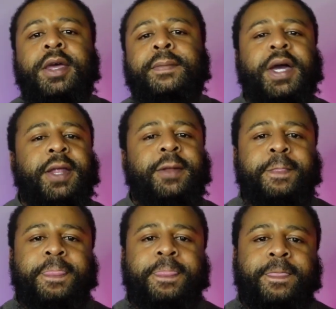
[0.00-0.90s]
but
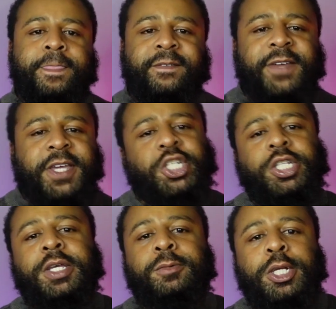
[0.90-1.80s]

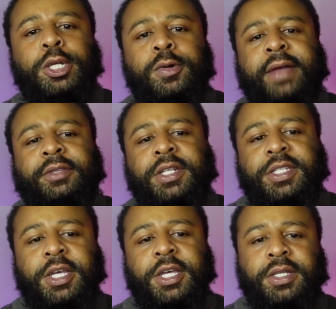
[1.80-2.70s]
eventually we do have to
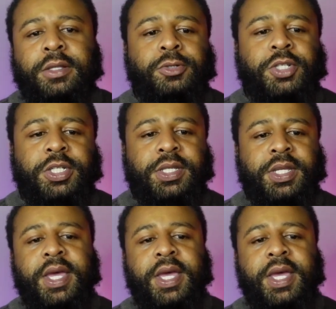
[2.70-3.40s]
discuss solutions.